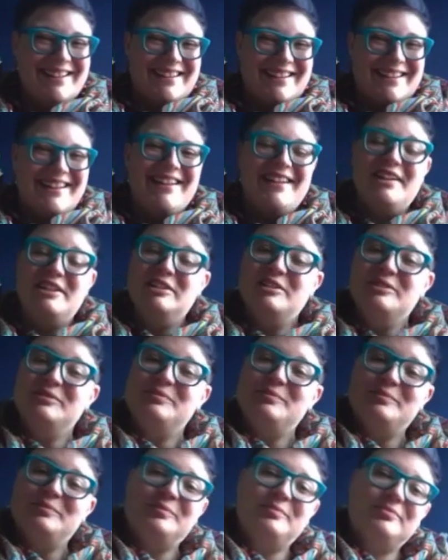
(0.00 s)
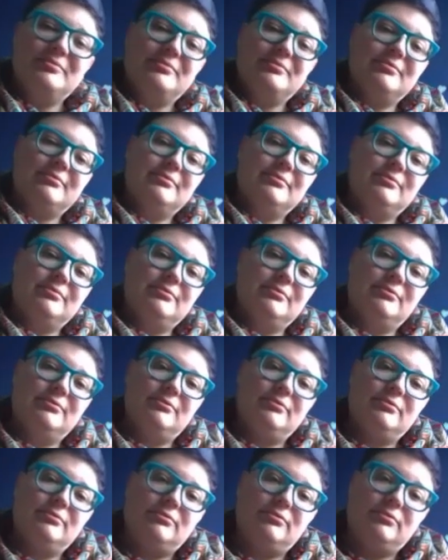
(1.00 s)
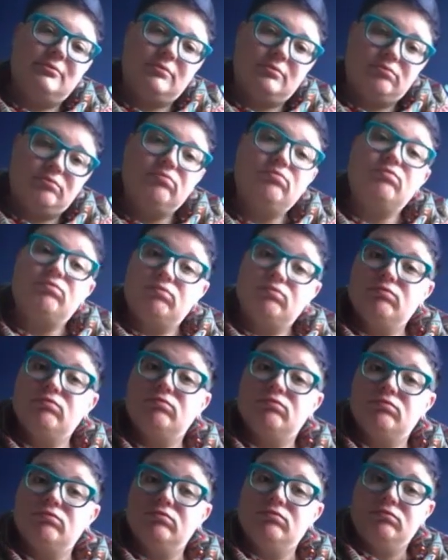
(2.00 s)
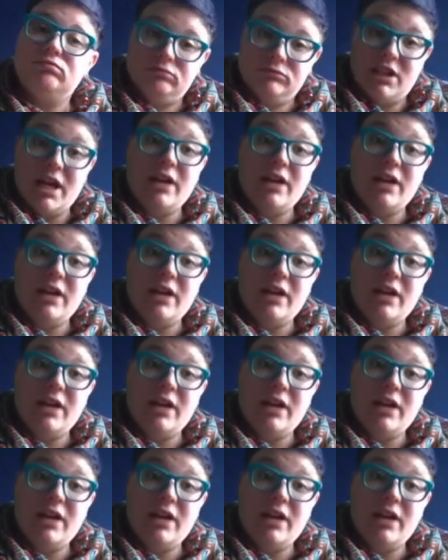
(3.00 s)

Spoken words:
Let me go grab the yarn quick. Is that okay? Sorry.